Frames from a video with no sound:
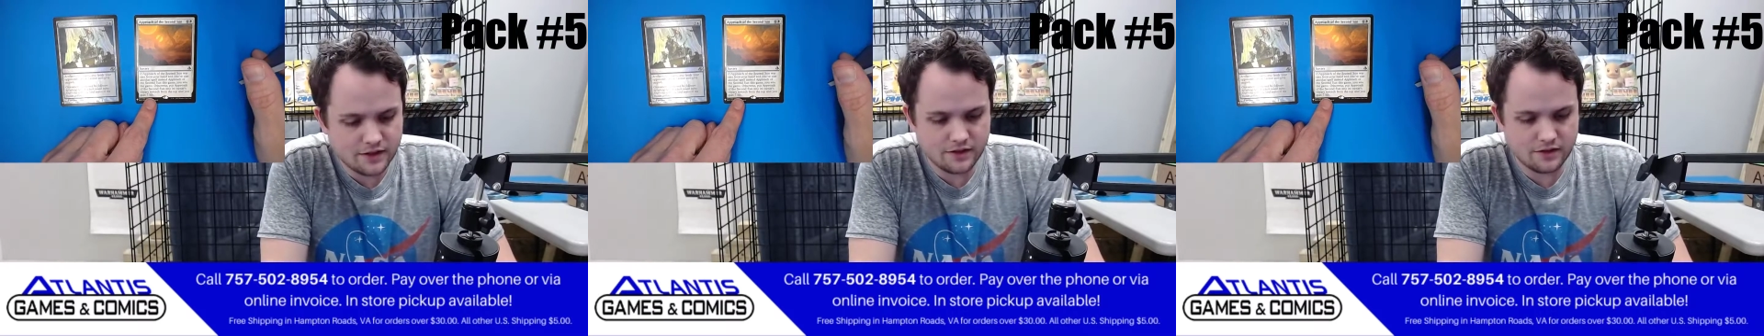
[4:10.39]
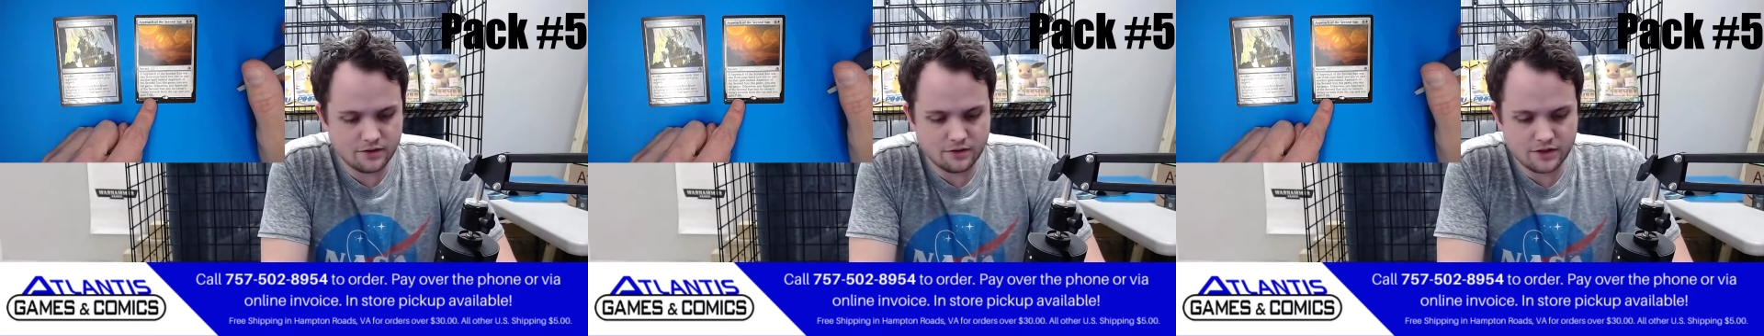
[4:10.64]
I
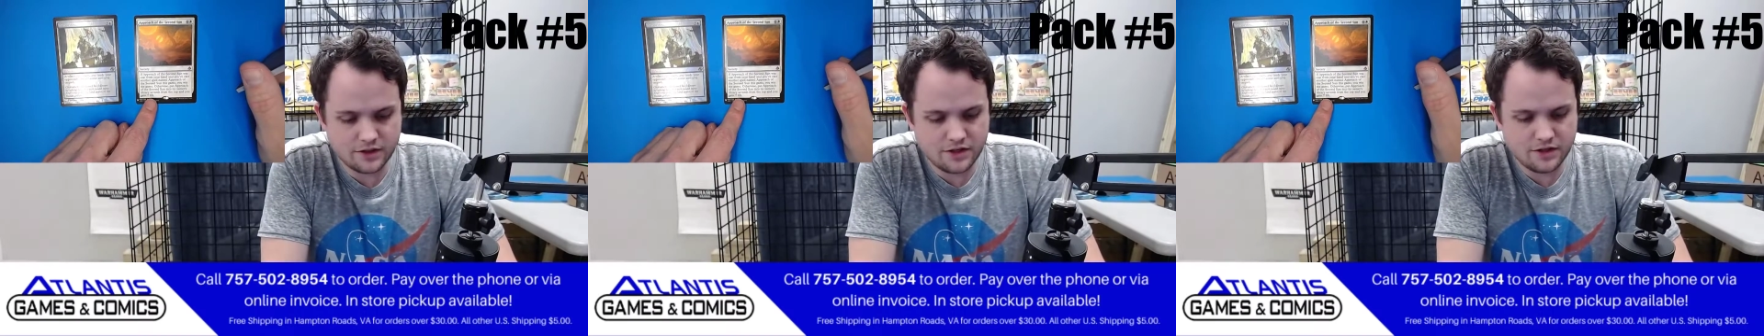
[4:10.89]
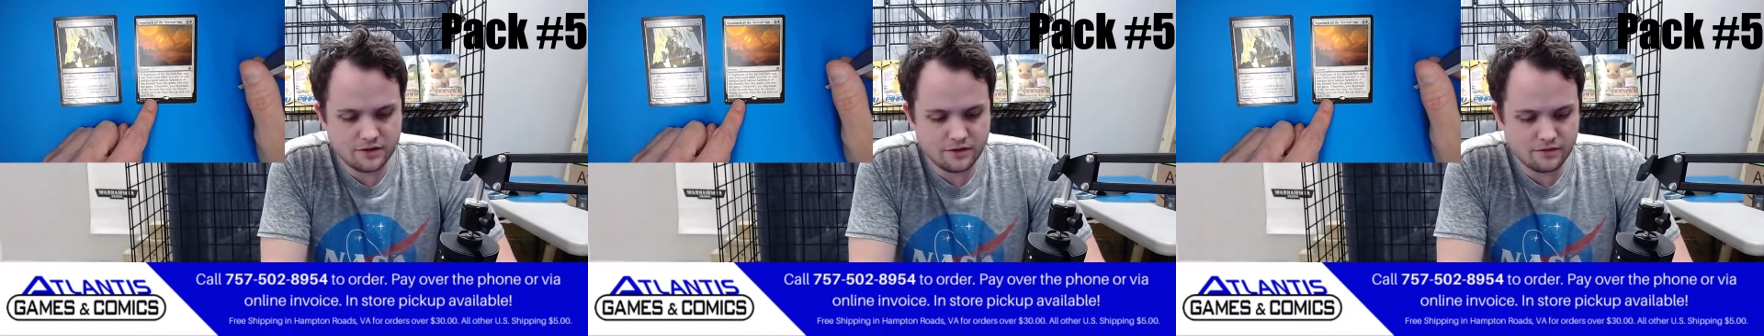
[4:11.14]
don't actually
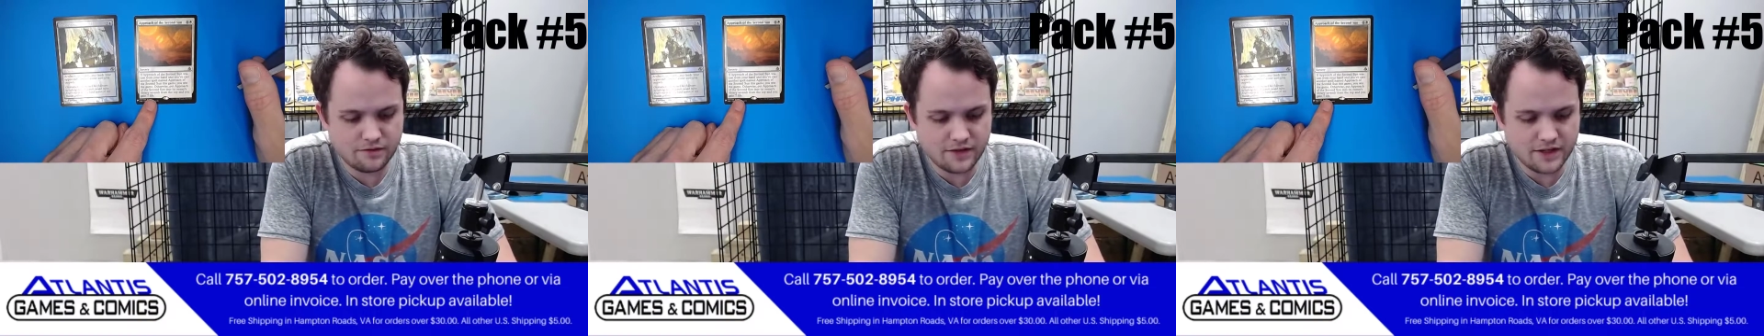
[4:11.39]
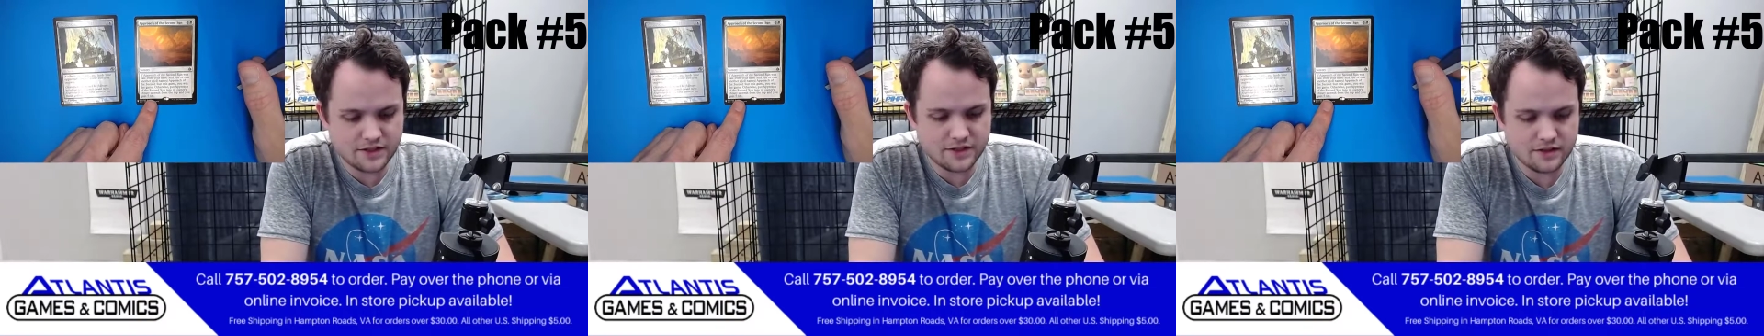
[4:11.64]
know if
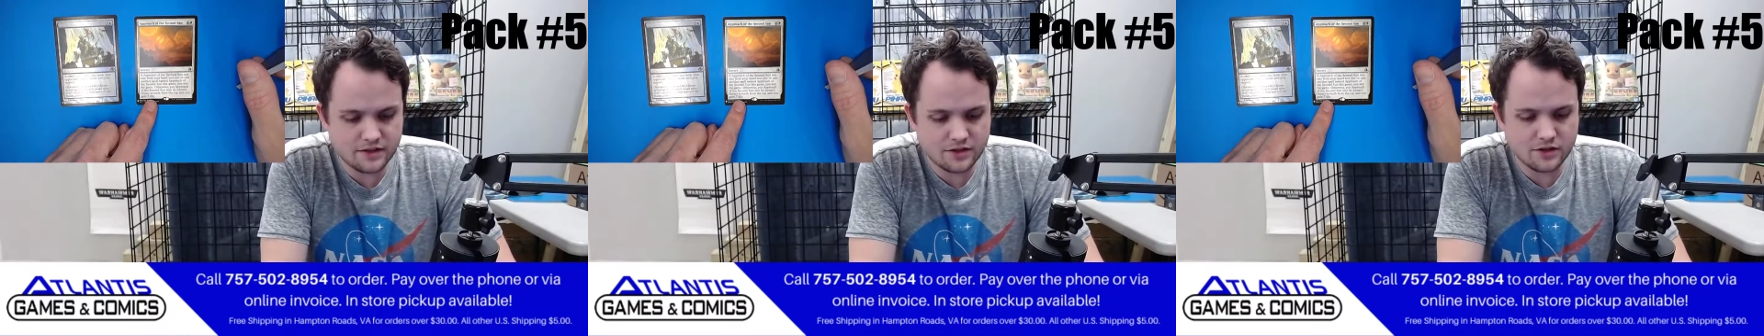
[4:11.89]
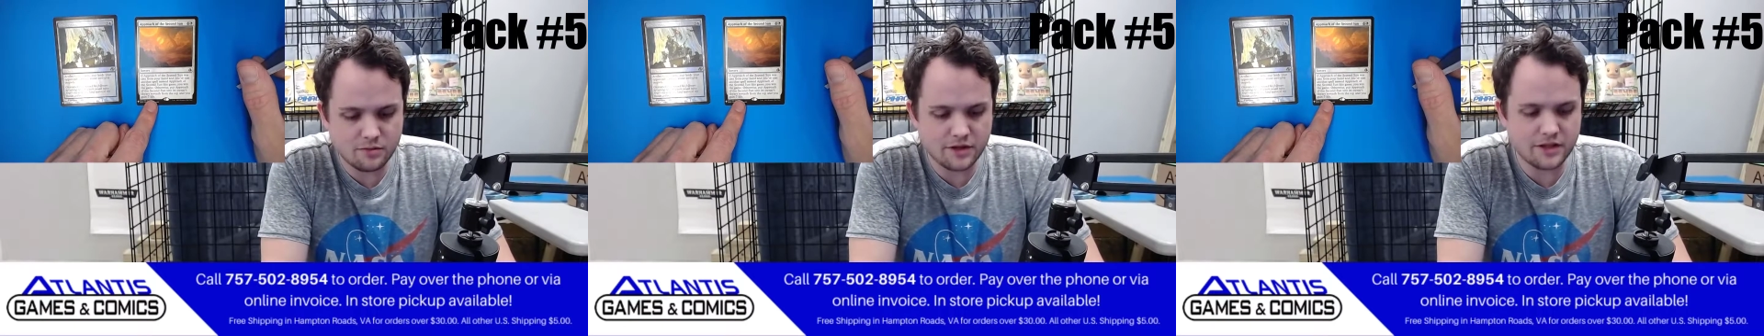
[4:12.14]
that's
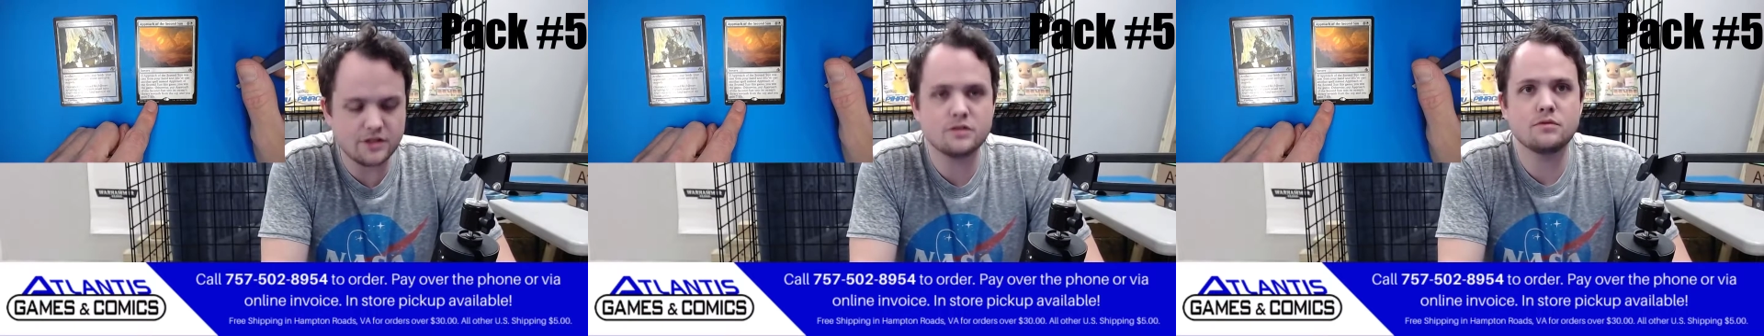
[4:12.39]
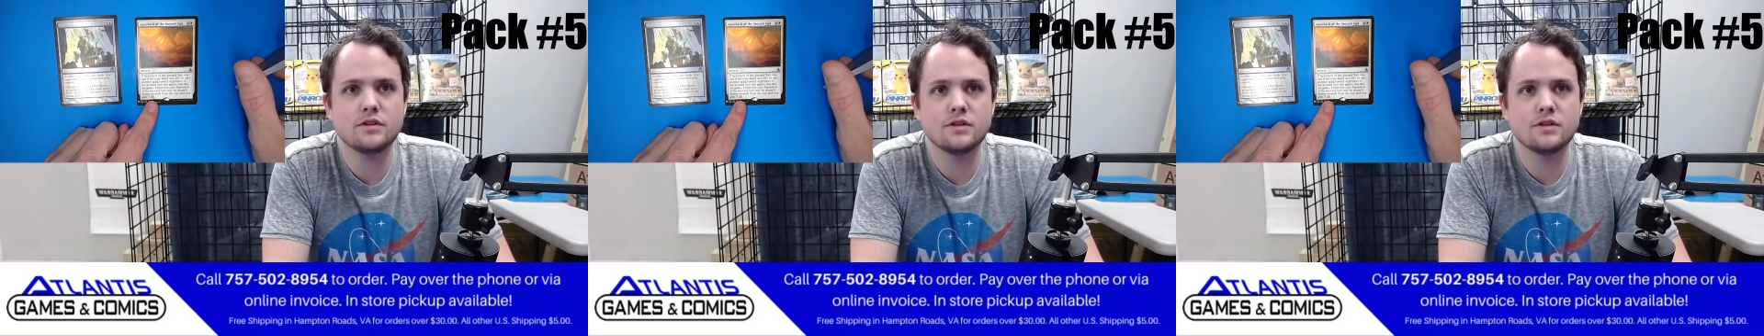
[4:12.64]
true about the distribution.